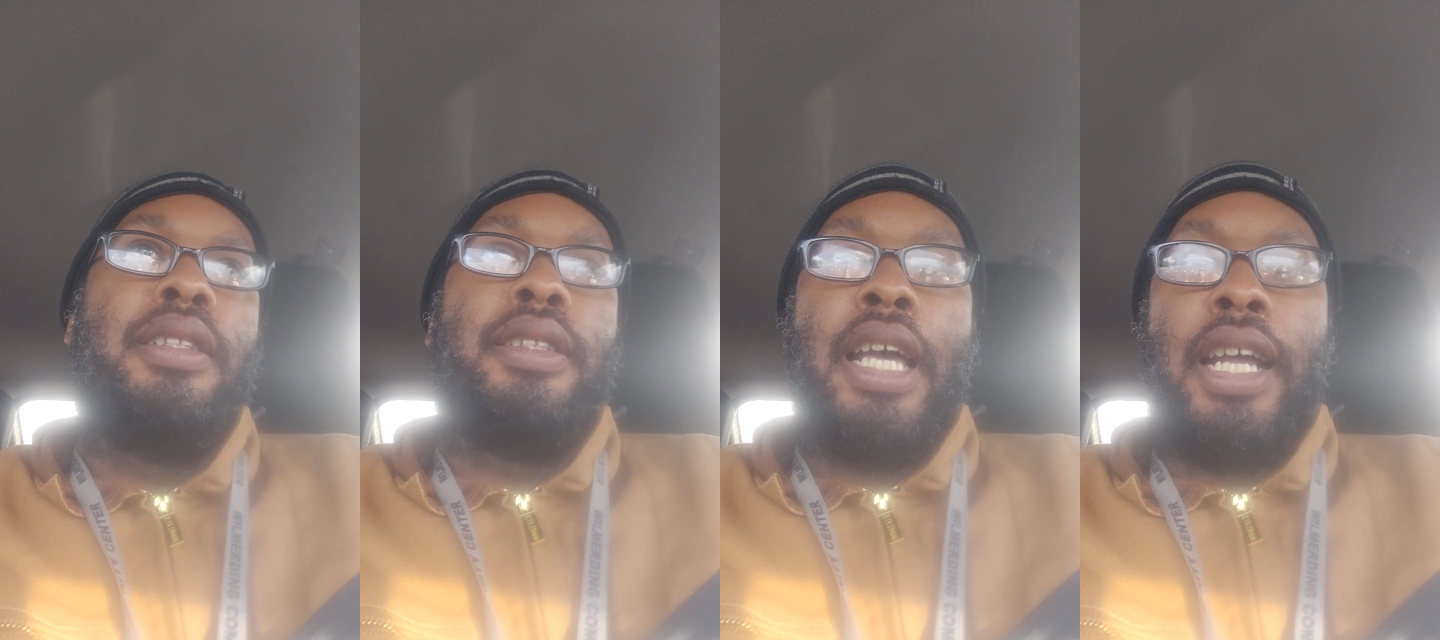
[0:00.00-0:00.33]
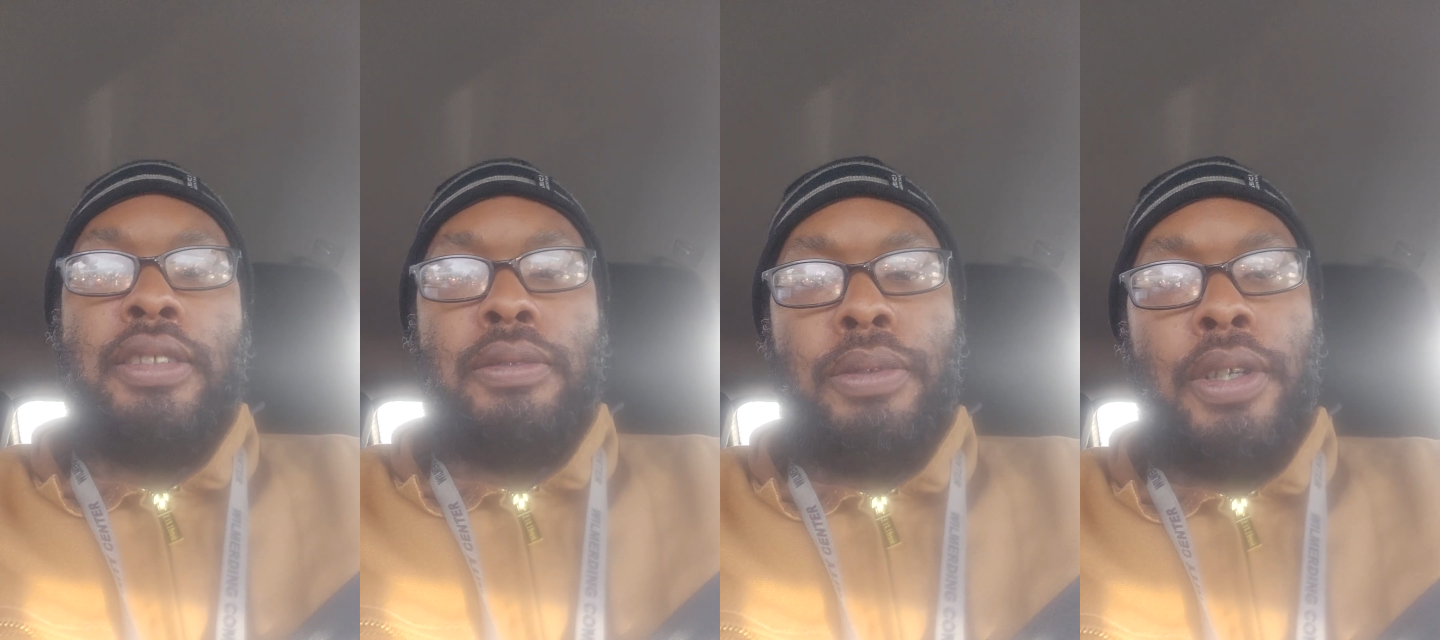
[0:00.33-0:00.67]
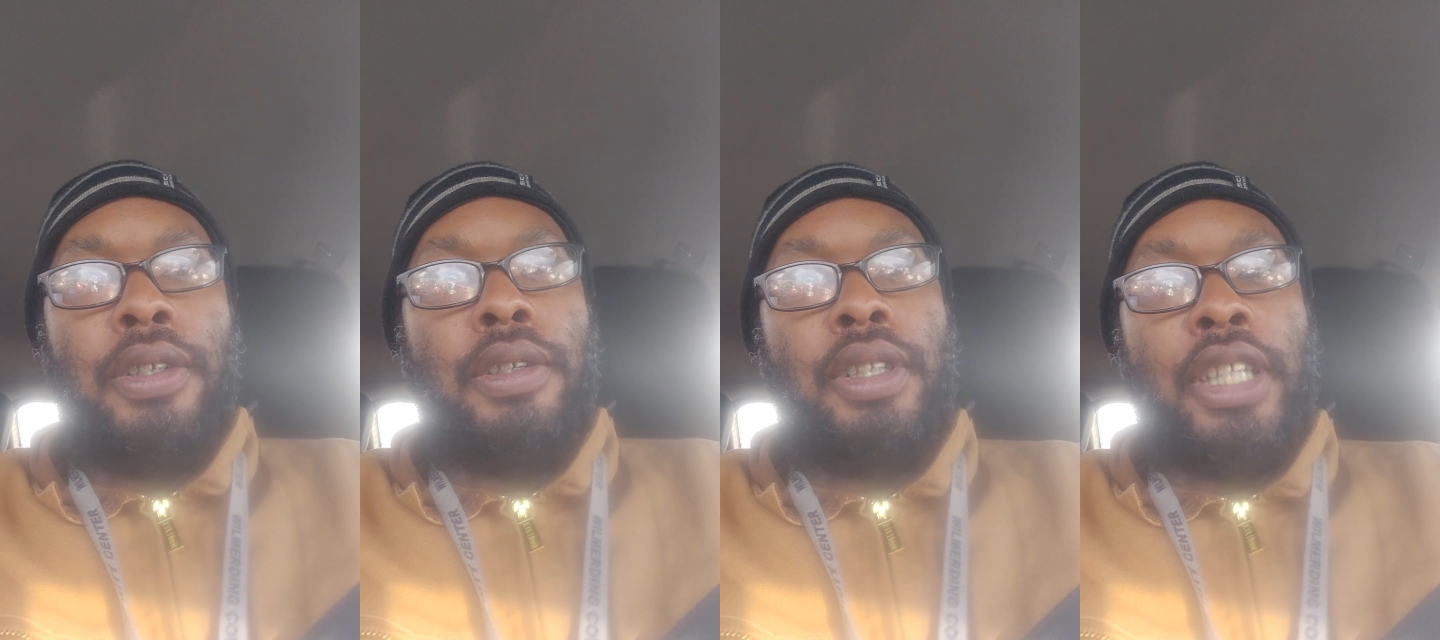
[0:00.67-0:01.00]
That's
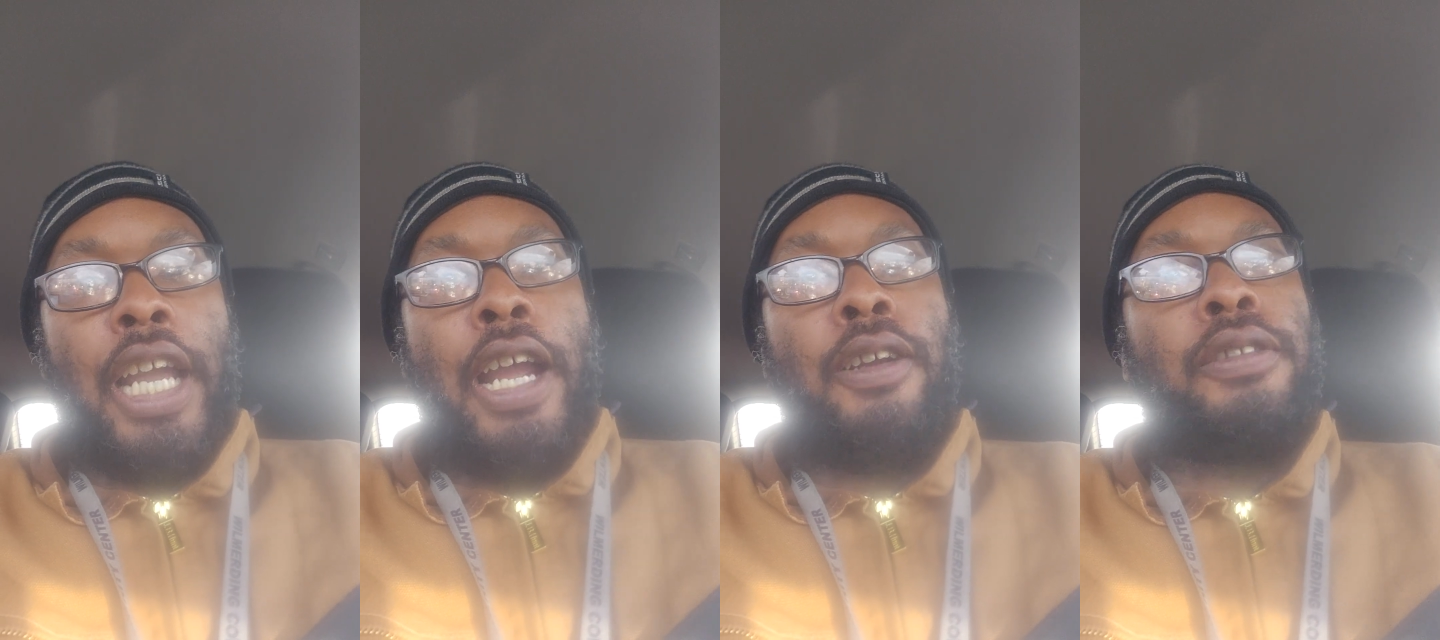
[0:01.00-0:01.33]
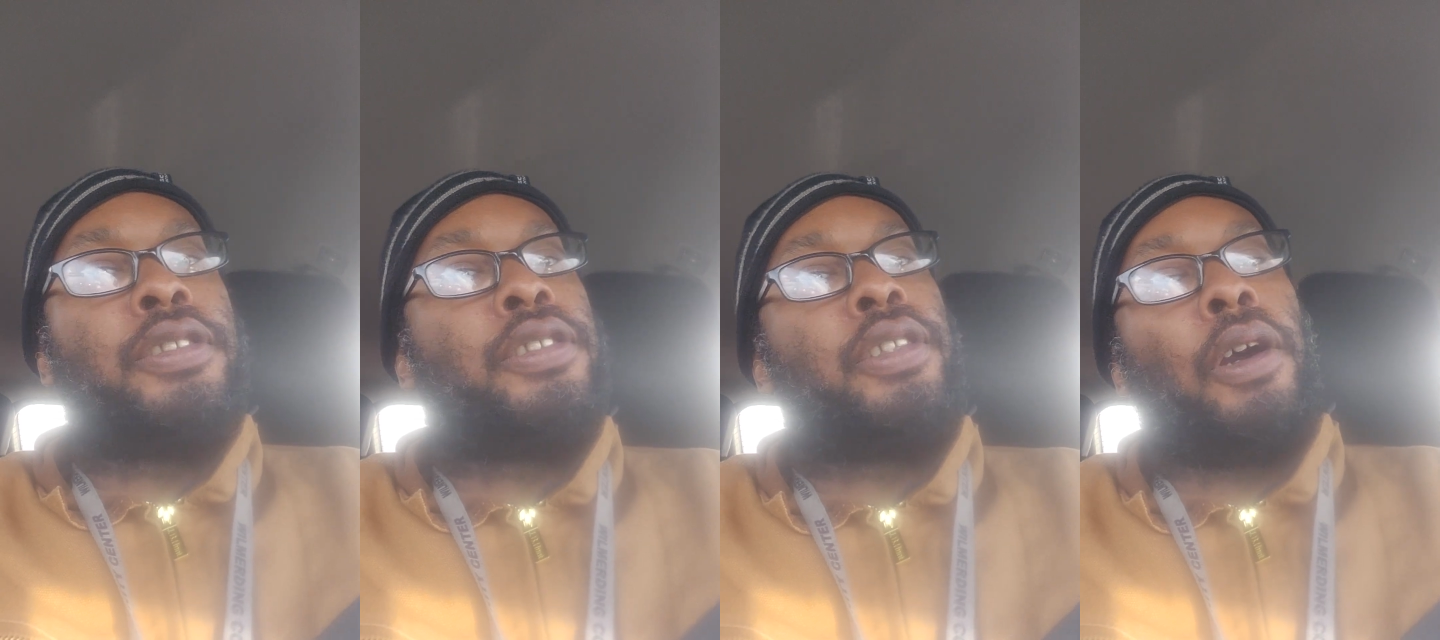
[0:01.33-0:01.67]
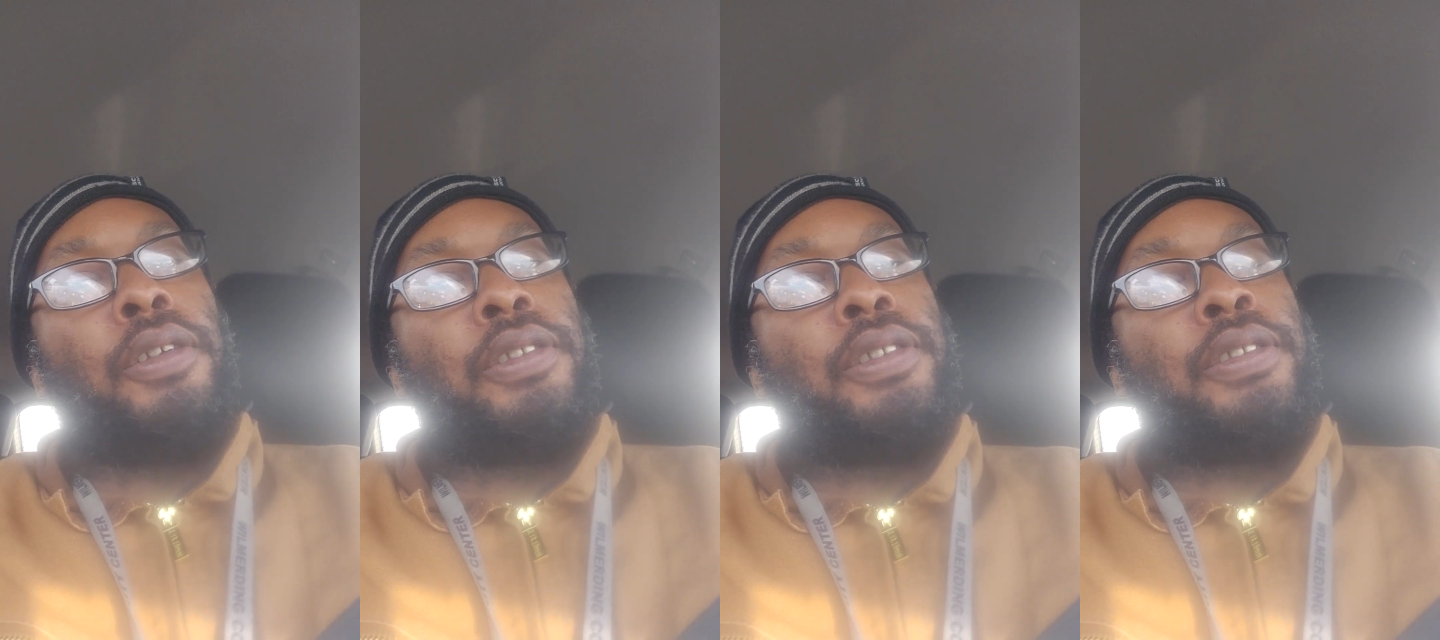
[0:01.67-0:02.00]
where the air
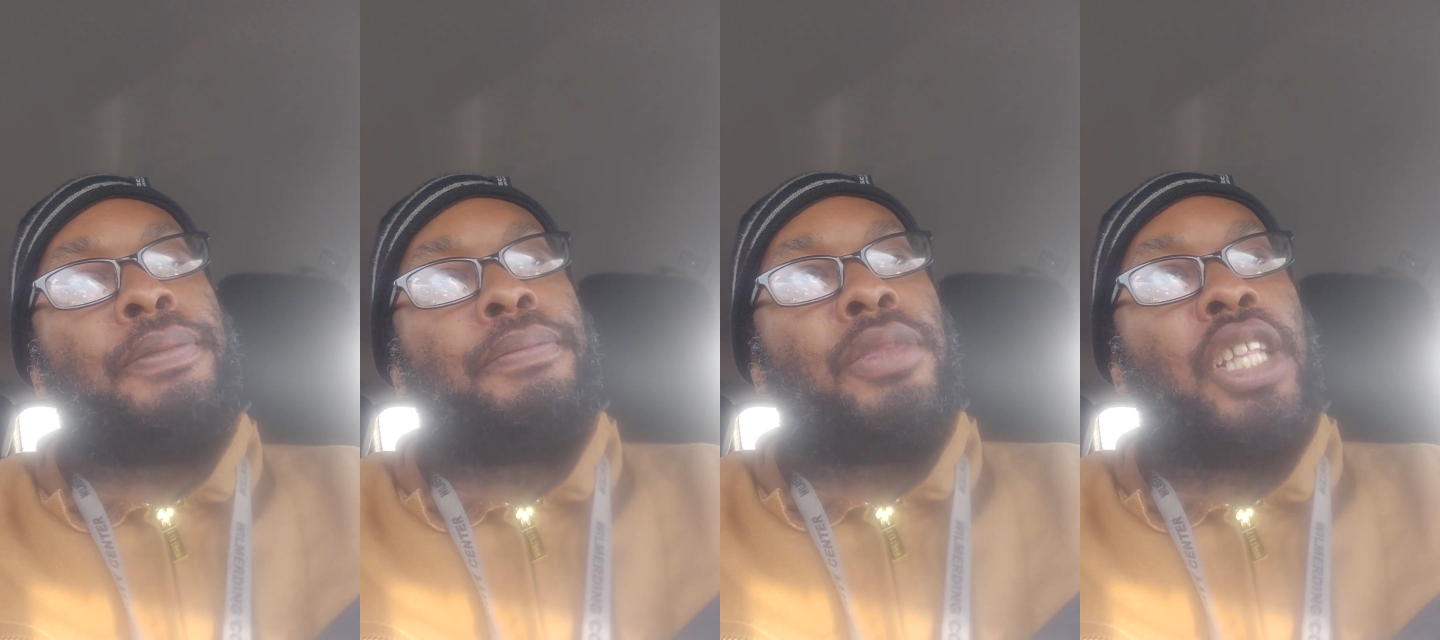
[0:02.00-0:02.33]
starts.